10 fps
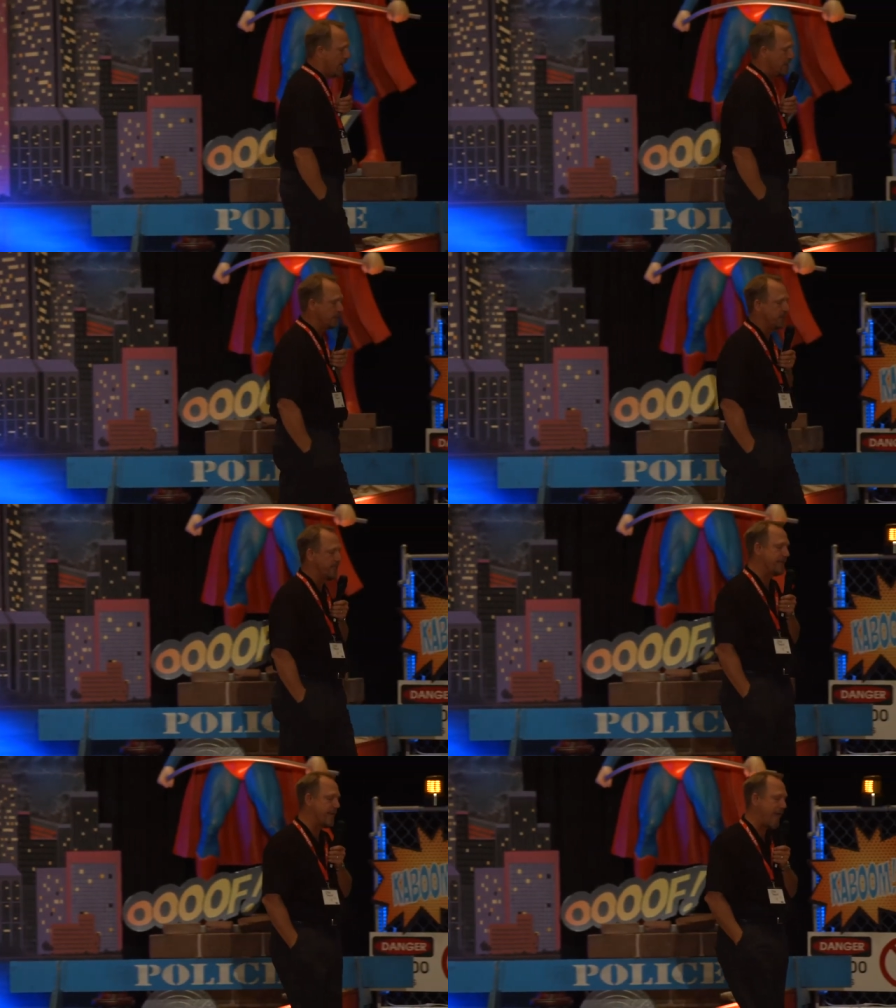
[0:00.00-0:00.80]
And she
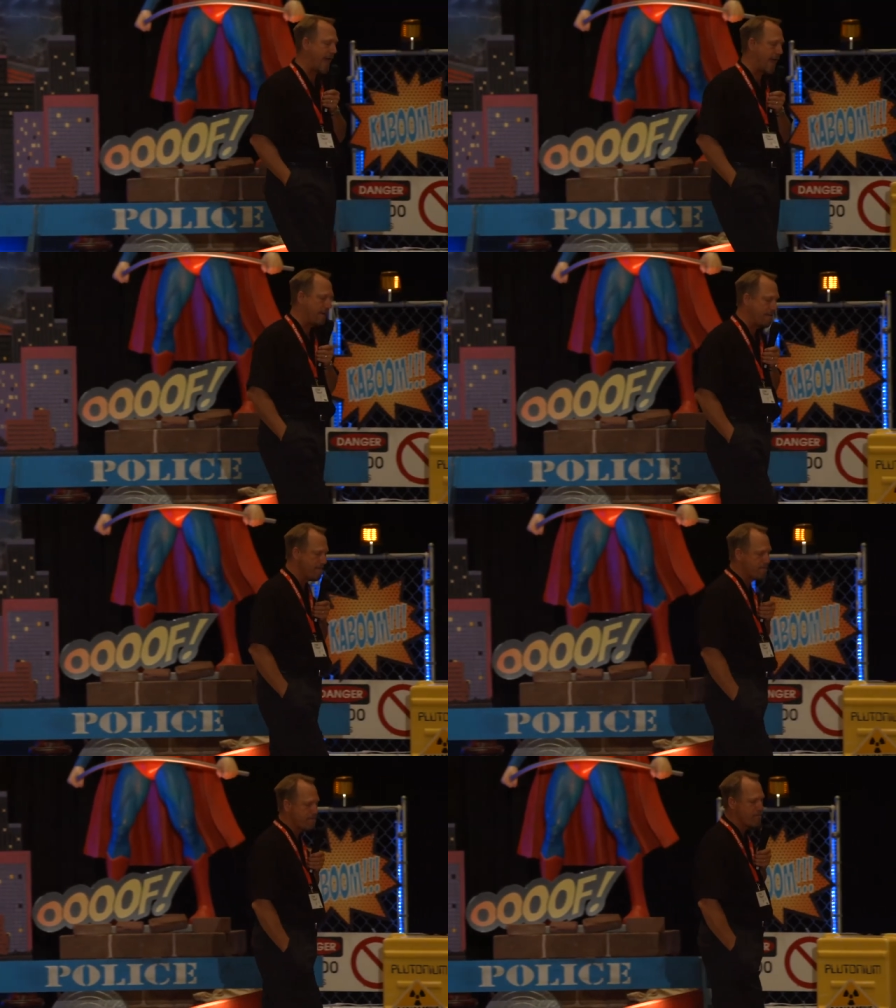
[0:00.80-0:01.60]
said, Dad,
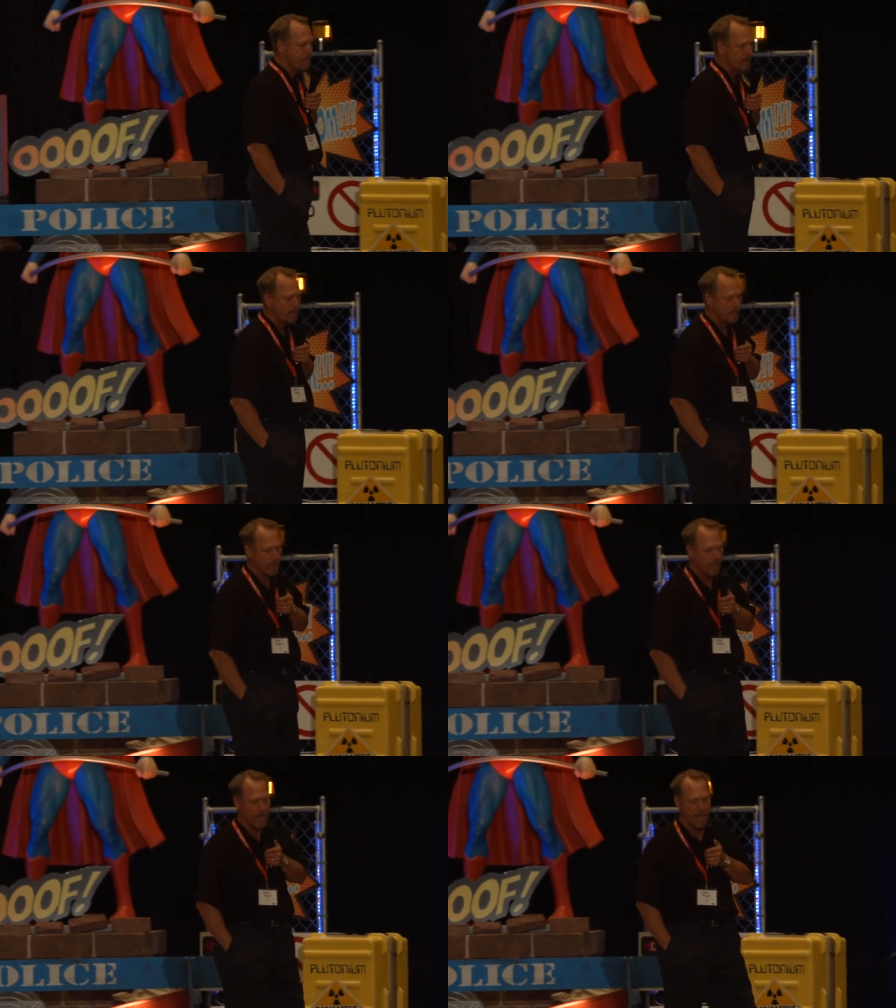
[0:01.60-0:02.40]

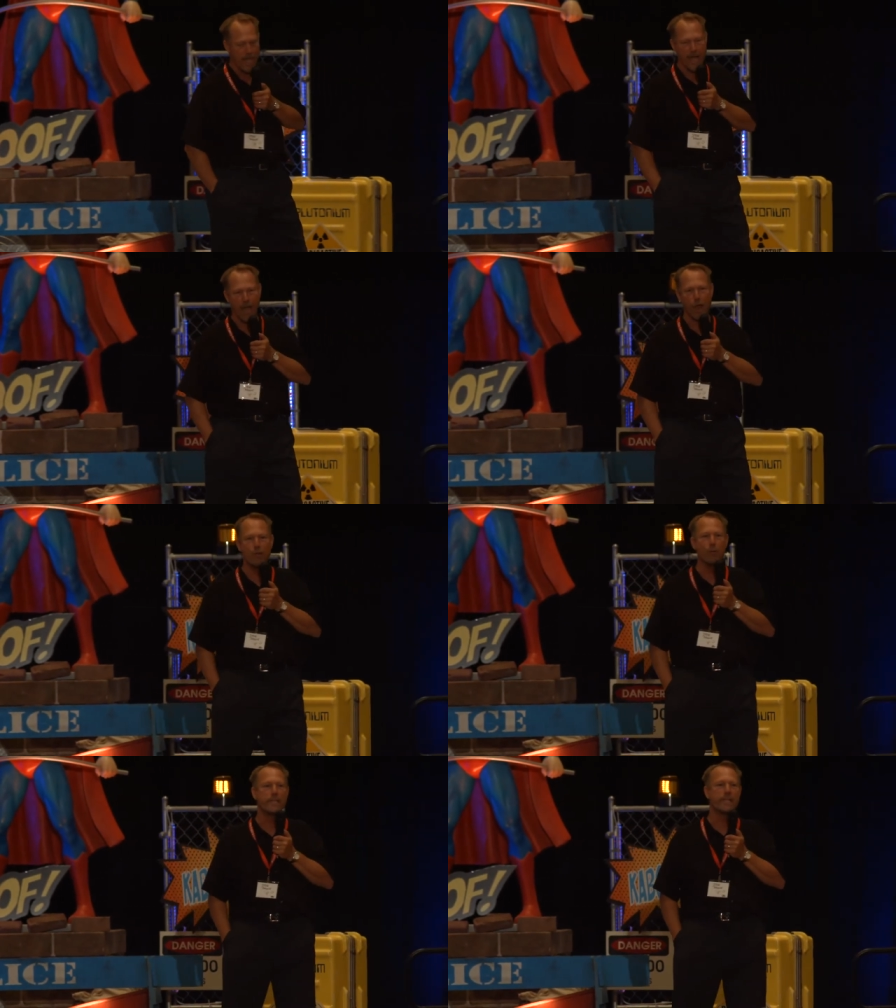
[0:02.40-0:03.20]
uh, are
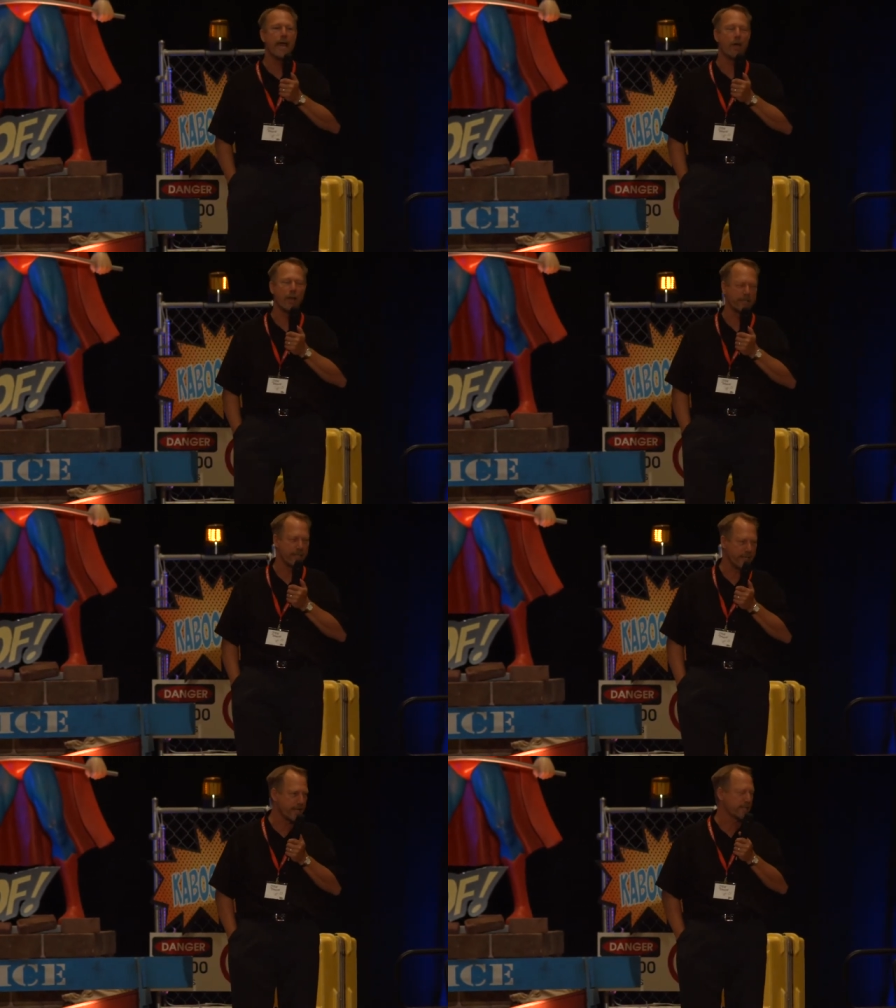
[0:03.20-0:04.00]
you in town? I
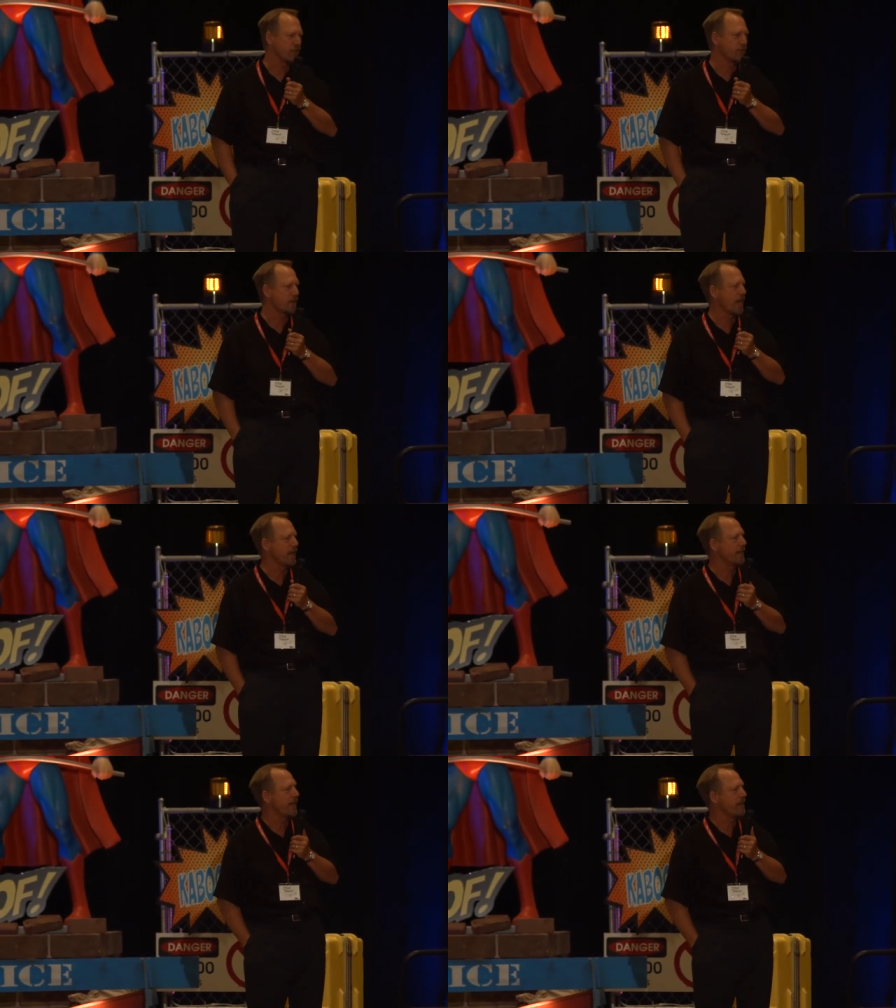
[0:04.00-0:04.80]
said, Yes, I just
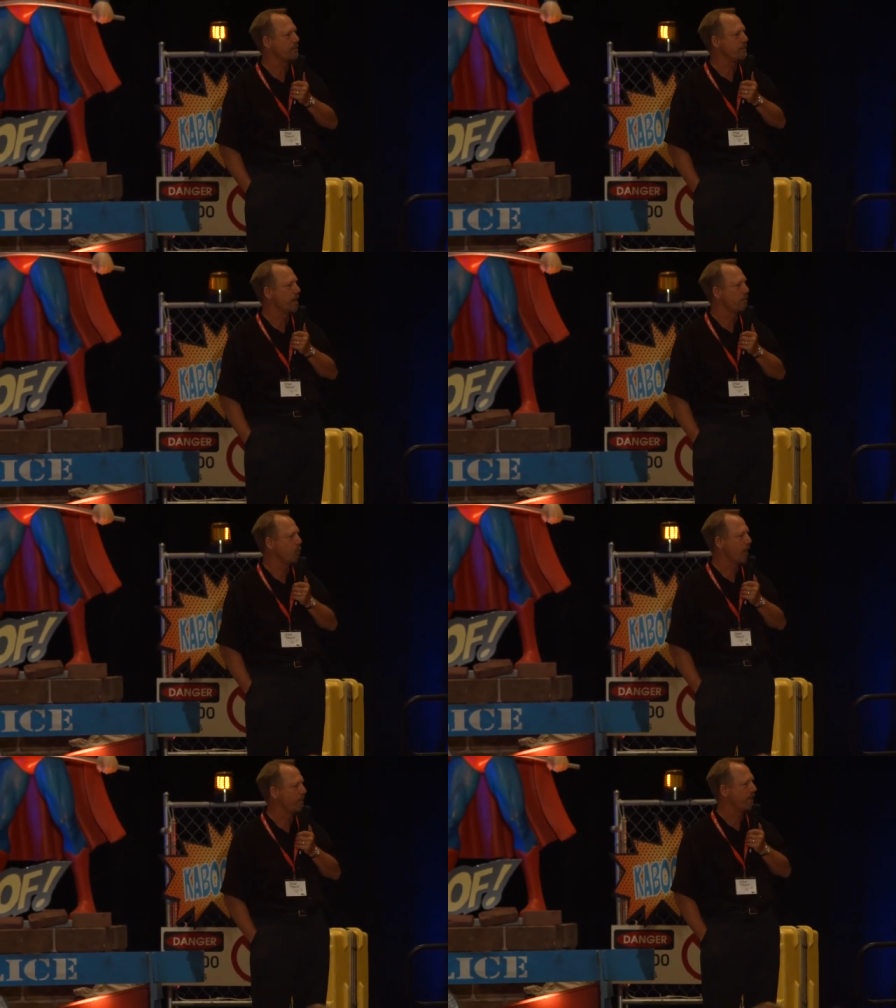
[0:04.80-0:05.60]
got in, Katie, from the
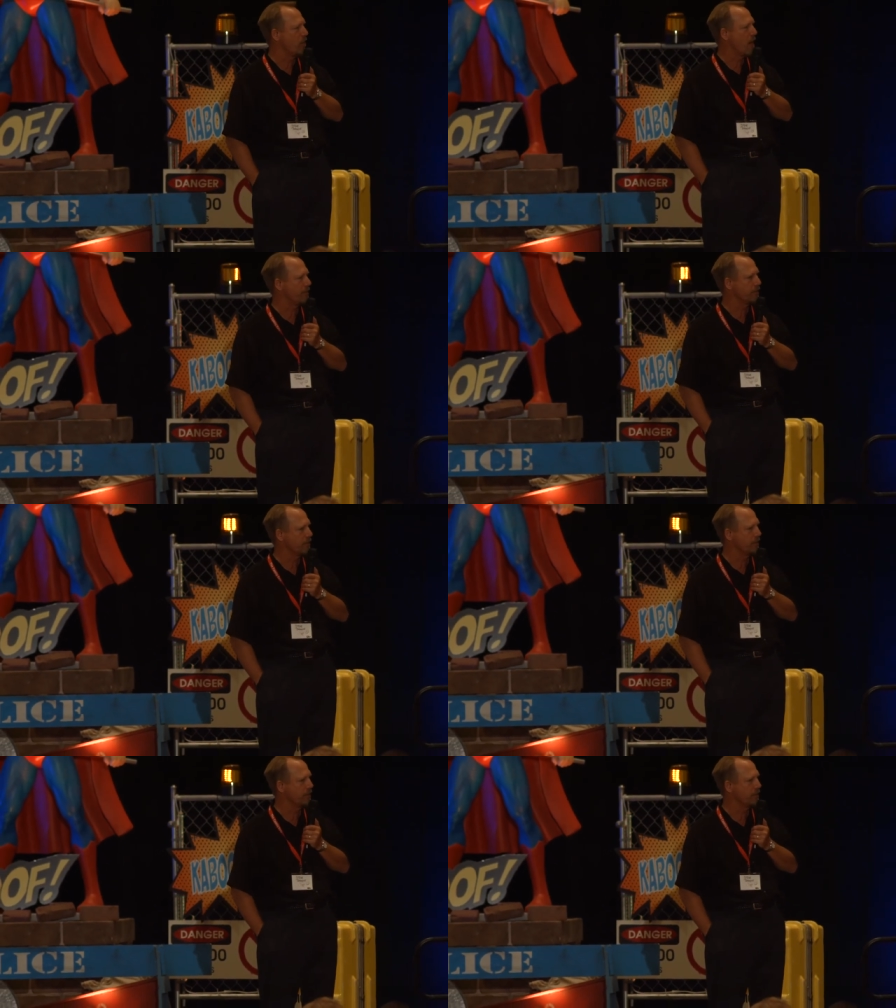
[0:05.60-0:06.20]
airport. I'm in the office.